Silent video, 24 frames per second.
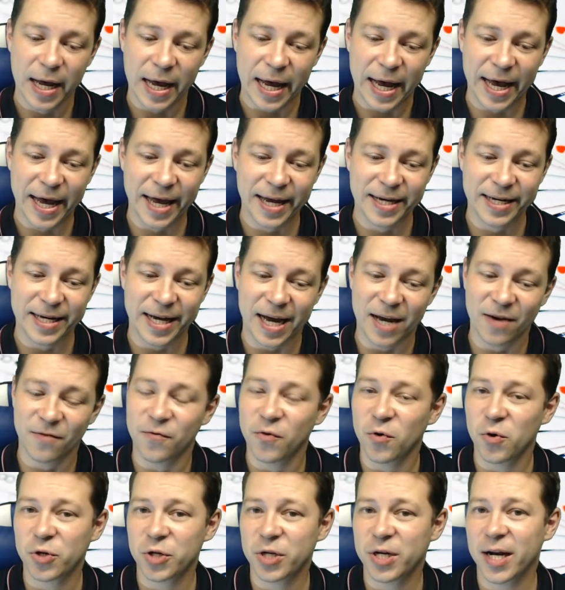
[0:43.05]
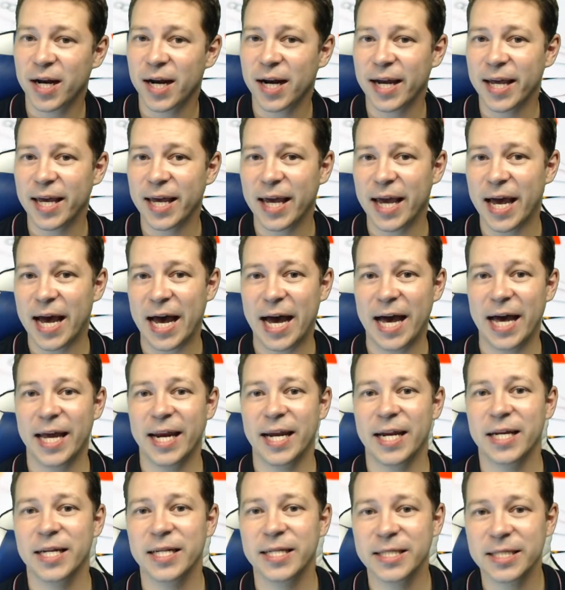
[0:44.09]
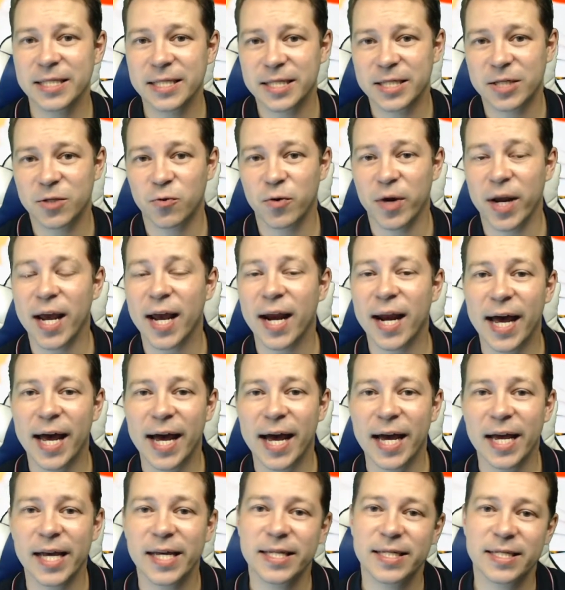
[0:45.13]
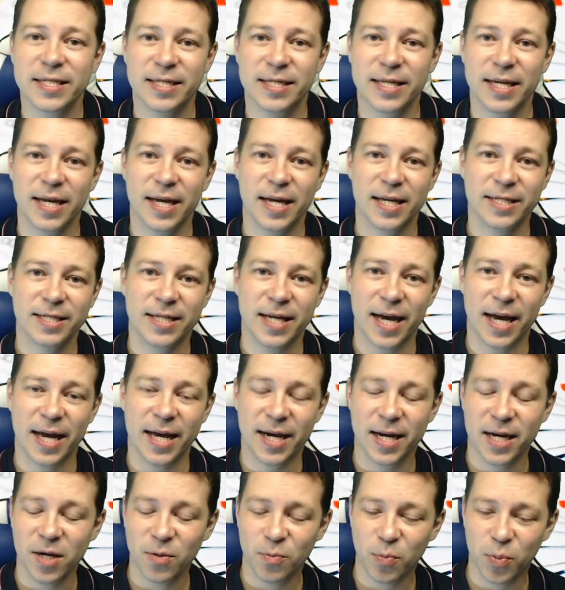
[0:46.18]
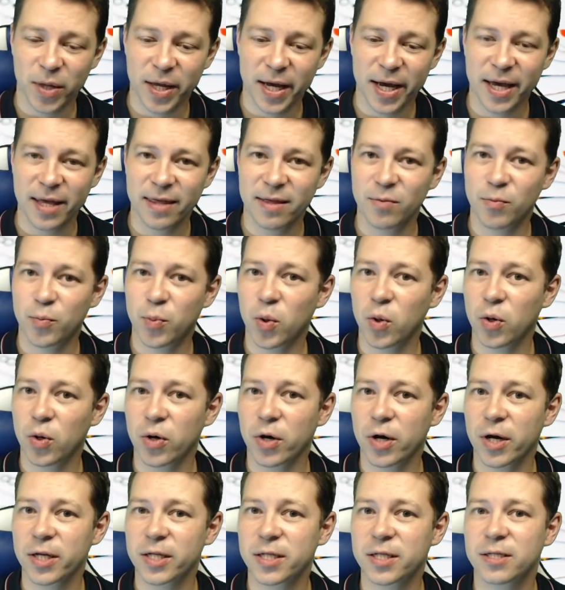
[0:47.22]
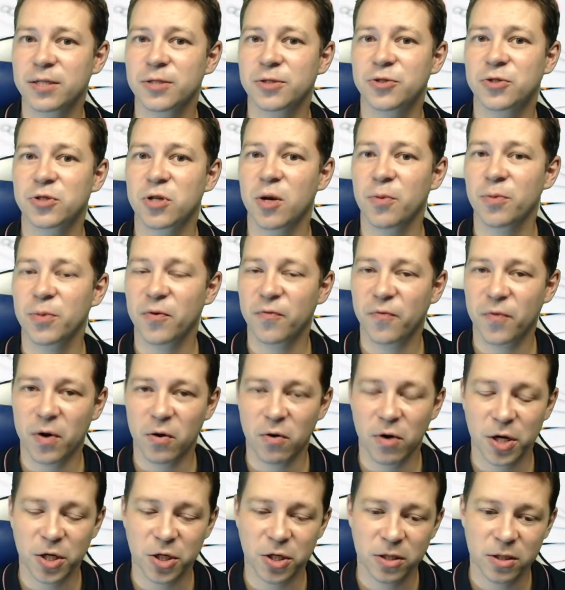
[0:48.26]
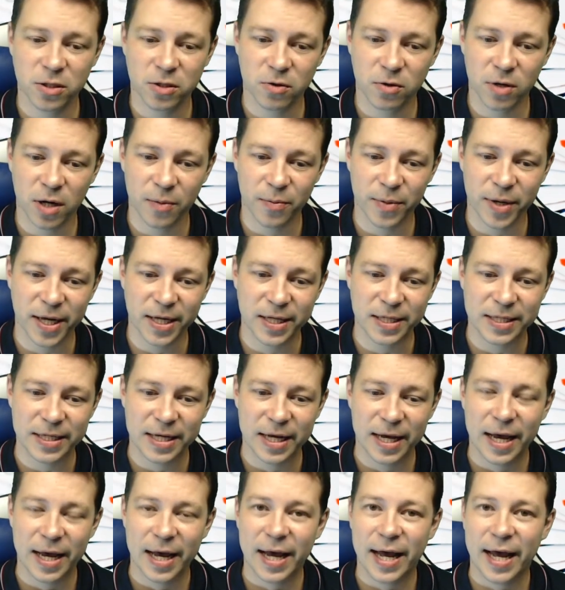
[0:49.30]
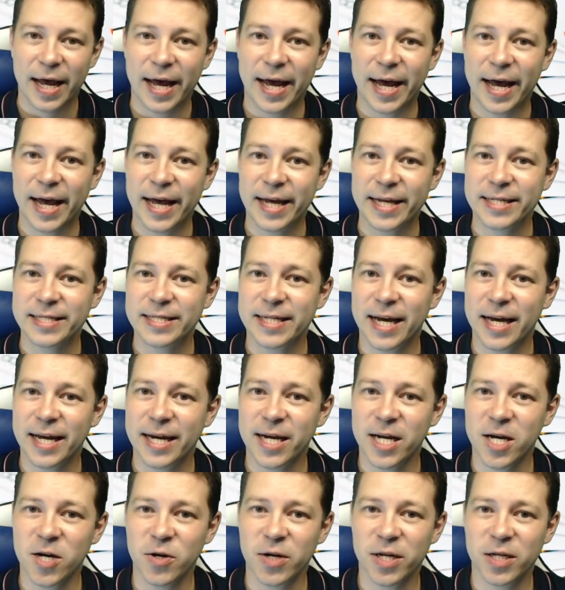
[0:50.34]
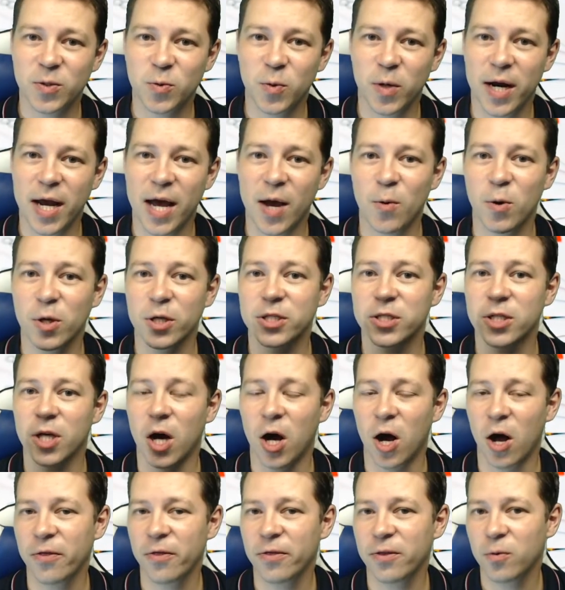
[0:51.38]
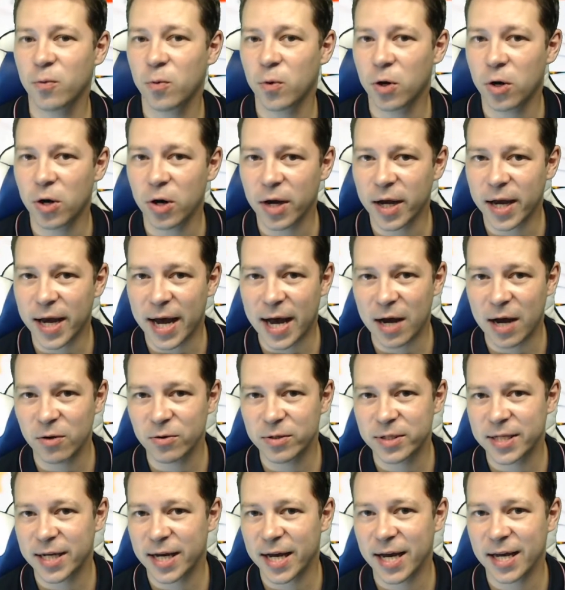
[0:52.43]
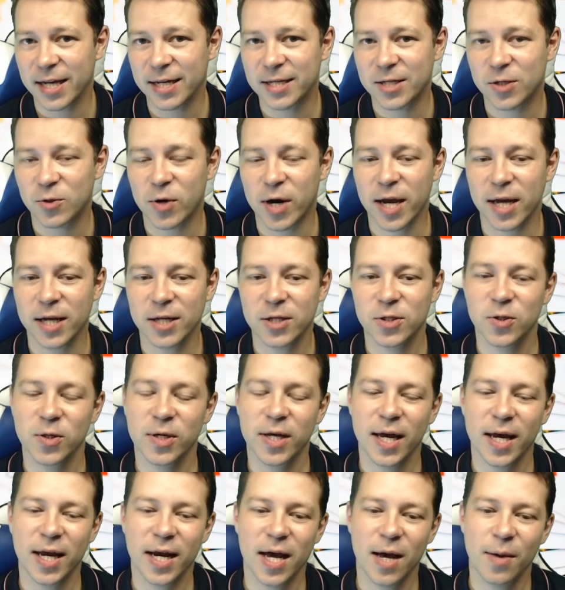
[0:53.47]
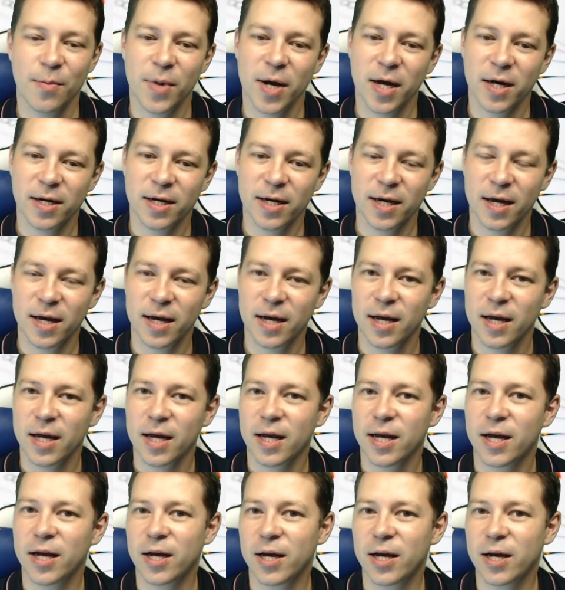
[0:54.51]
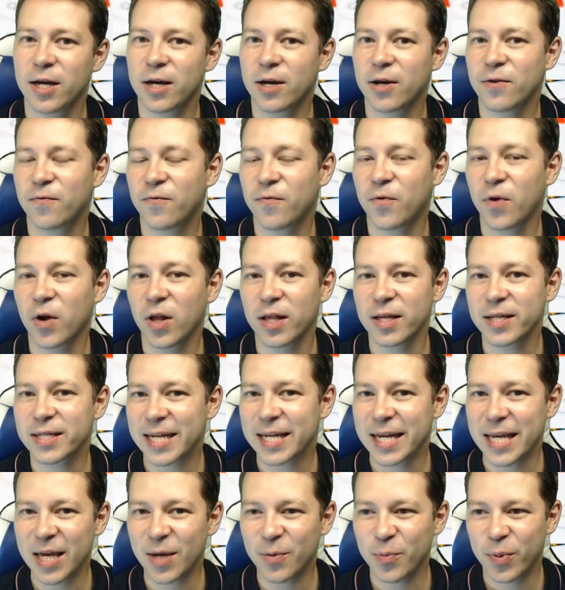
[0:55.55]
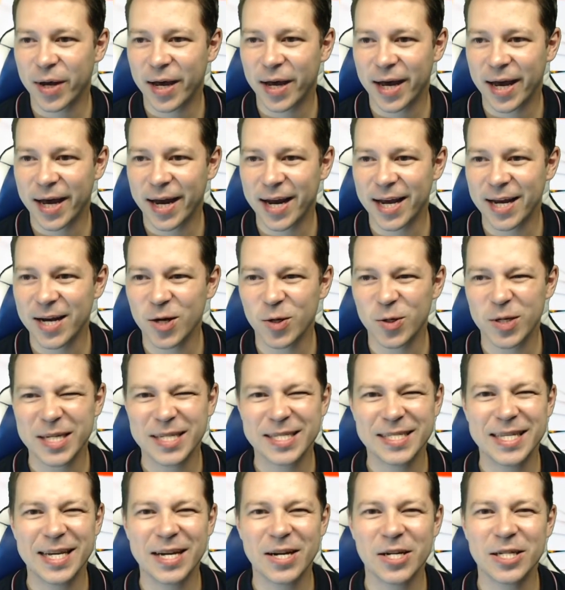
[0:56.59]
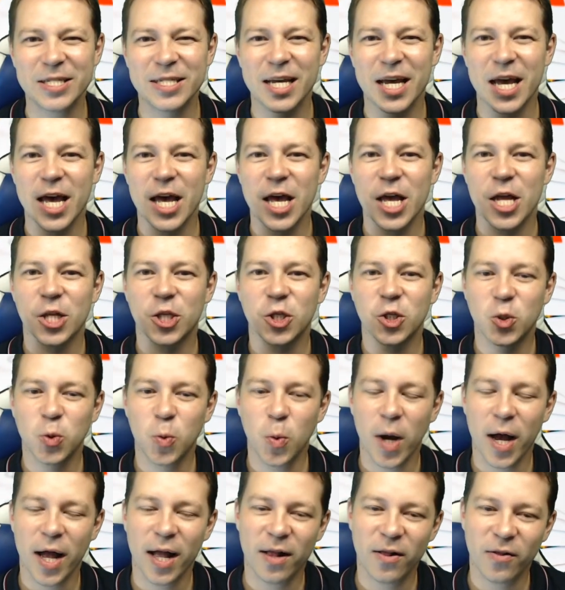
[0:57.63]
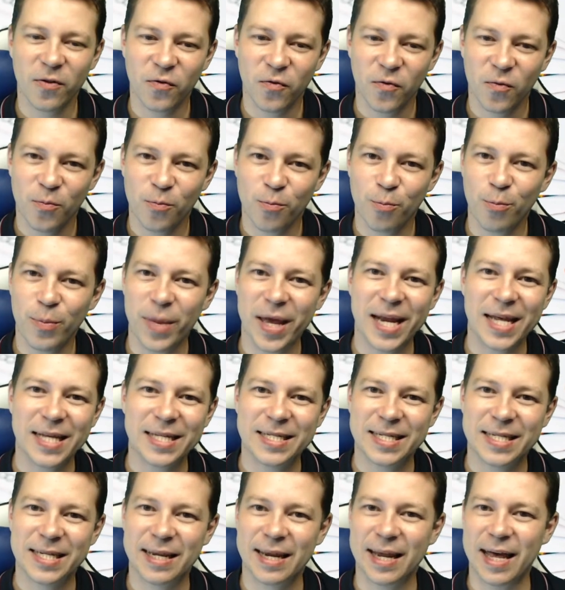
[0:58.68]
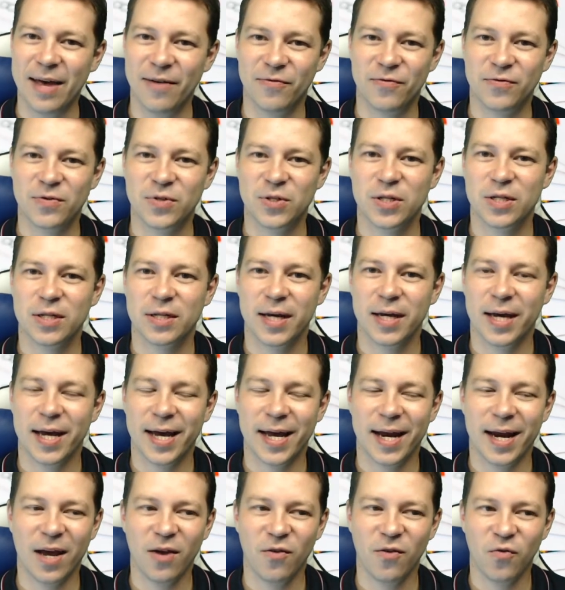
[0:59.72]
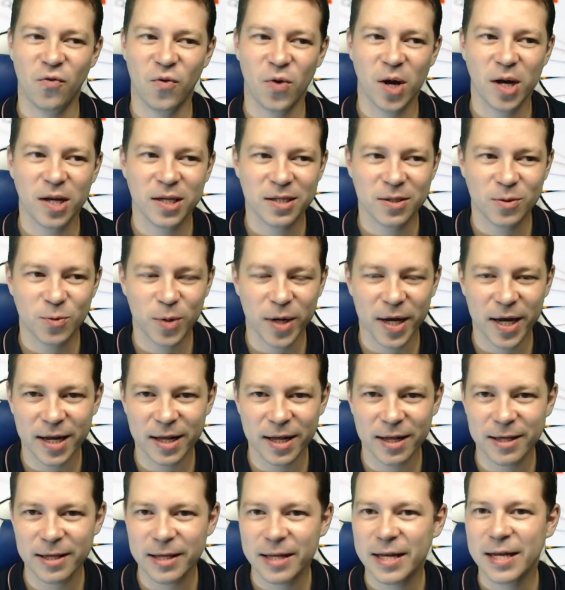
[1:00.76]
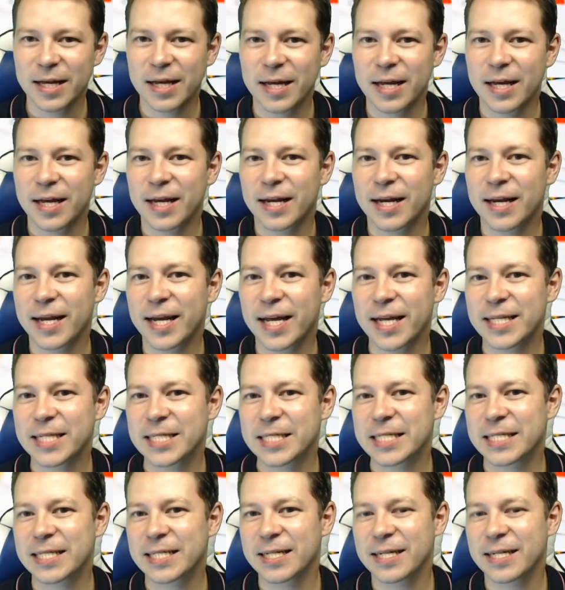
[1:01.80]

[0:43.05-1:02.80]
And unfortunately, I didn't realize that I didn't play the boards from the Federation tournament. And I noticed when I was on the walk outside trying to get Amanda fall asleep, and I noticed there's 12 minutes left, and I thought, well, let's